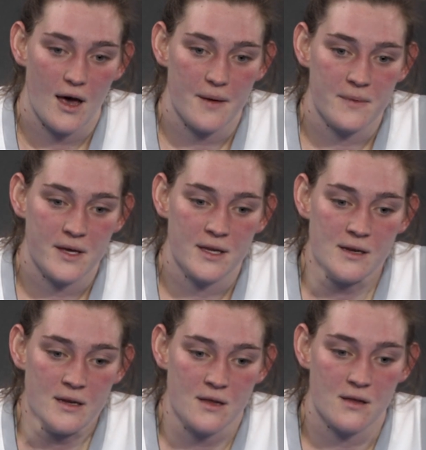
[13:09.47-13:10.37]
I
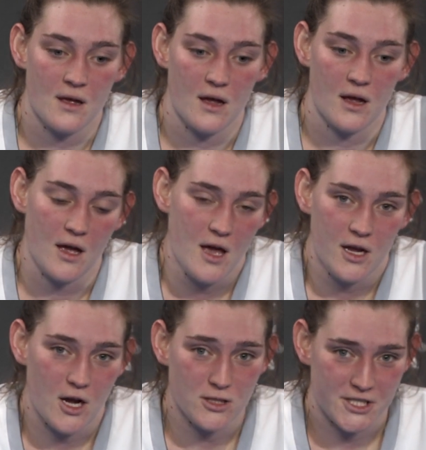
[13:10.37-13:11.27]
mean,
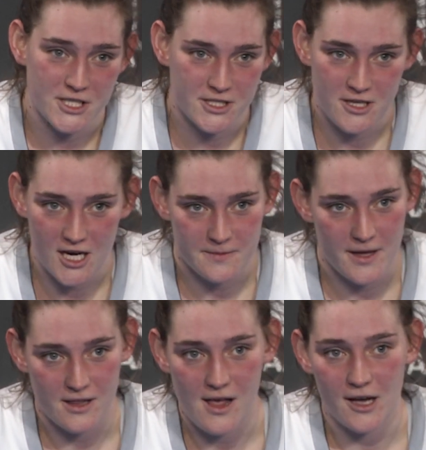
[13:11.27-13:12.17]
Coach G just talked about
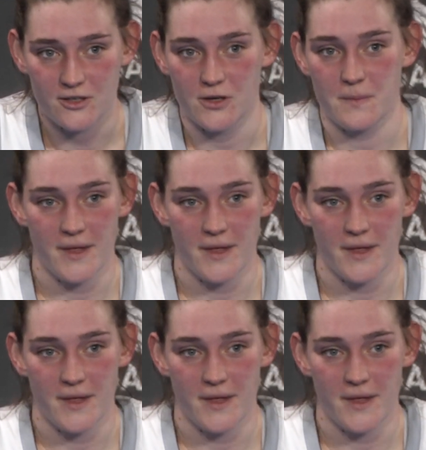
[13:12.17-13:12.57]
in the locker room,